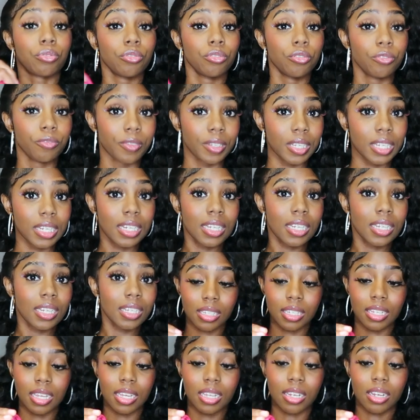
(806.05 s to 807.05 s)
proven
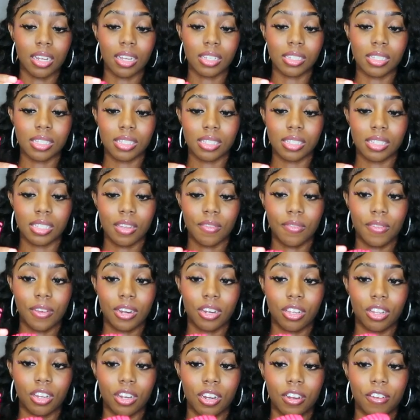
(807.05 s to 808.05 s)
to get knots and stuff
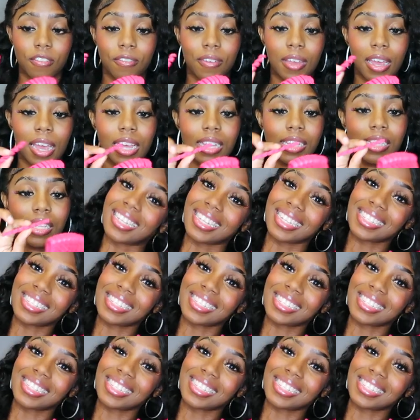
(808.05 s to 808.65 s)
out of your hair fast.